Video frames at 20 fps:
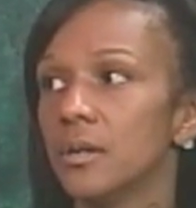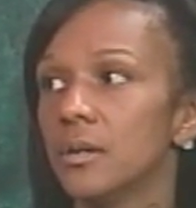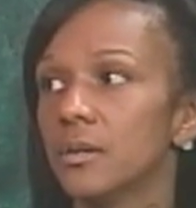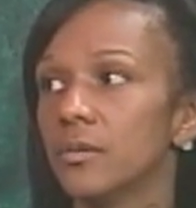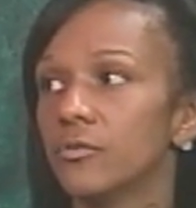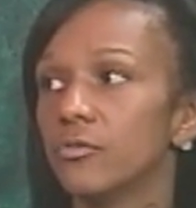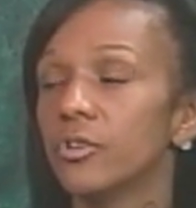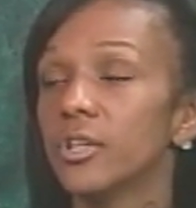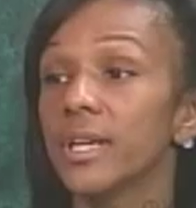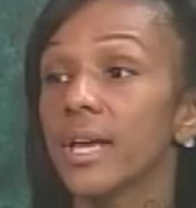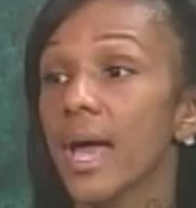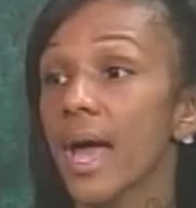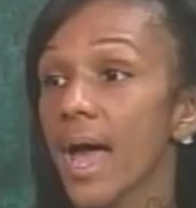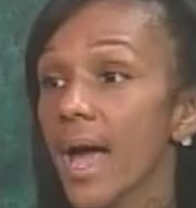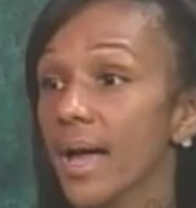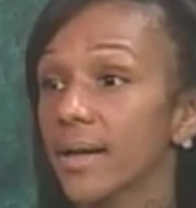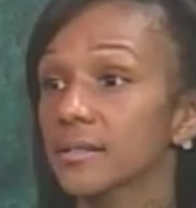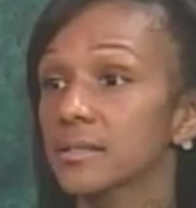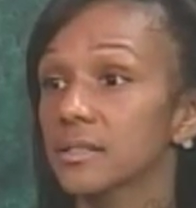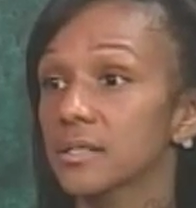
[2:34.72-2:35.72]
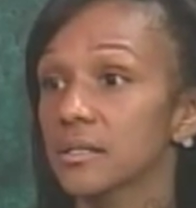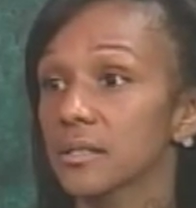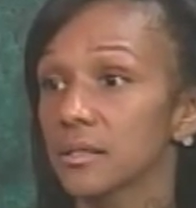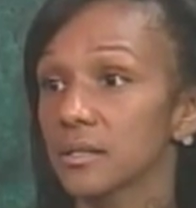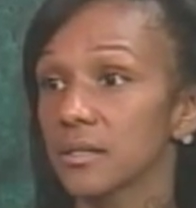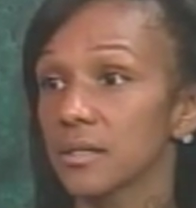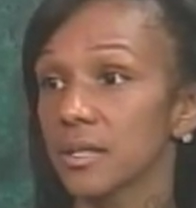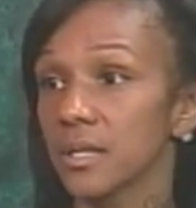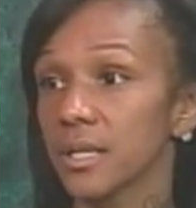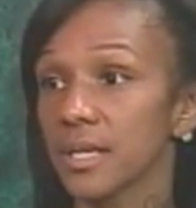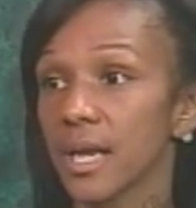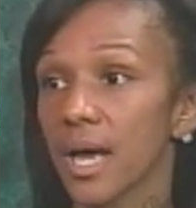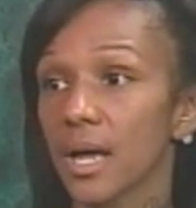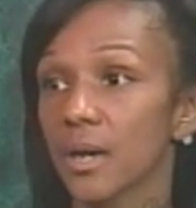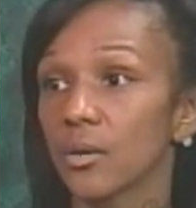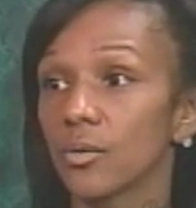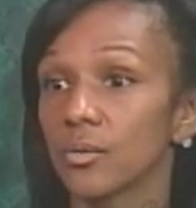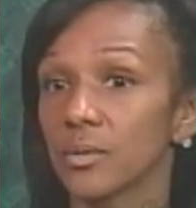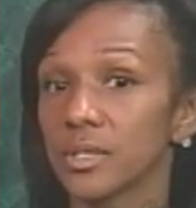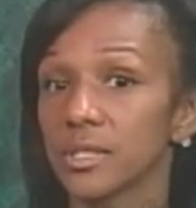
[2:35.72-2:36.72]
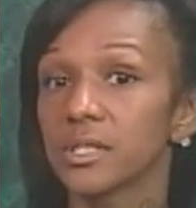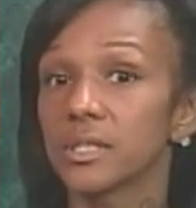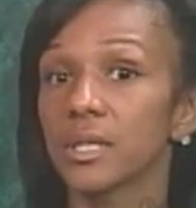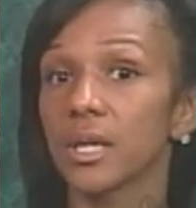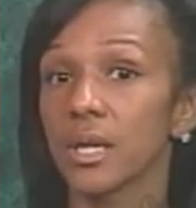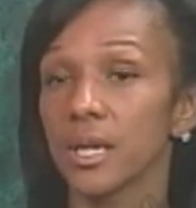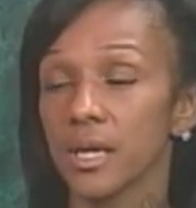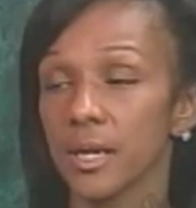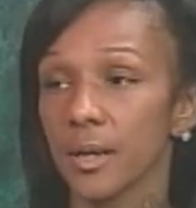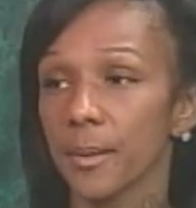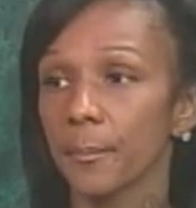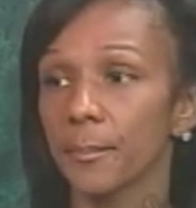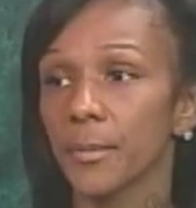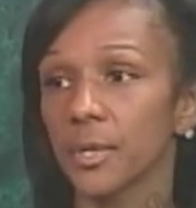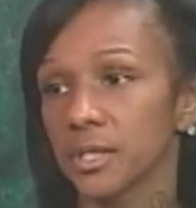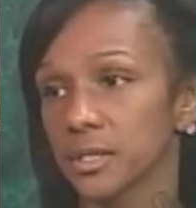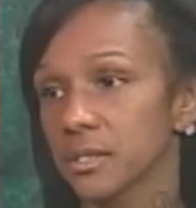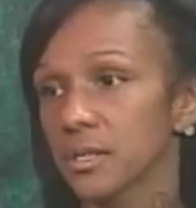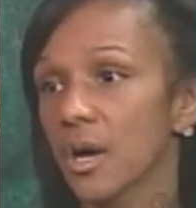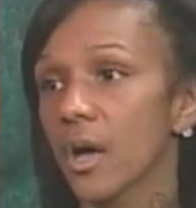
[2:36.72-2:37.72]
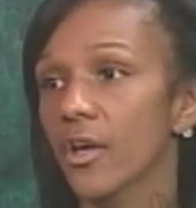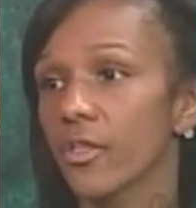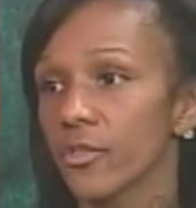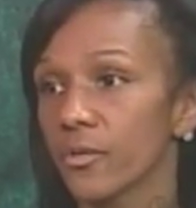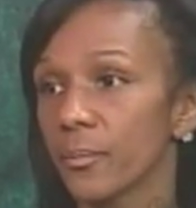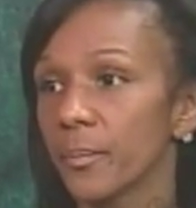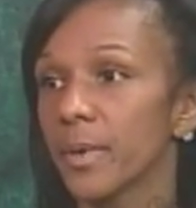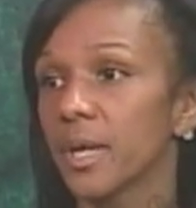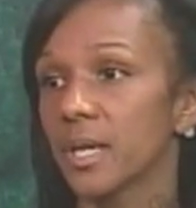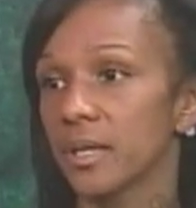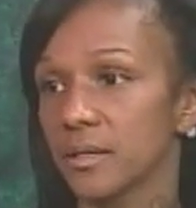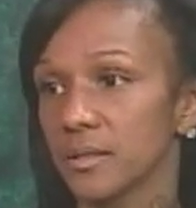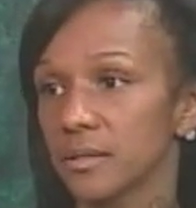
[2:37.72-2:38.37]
react, and not only to him, but to other men.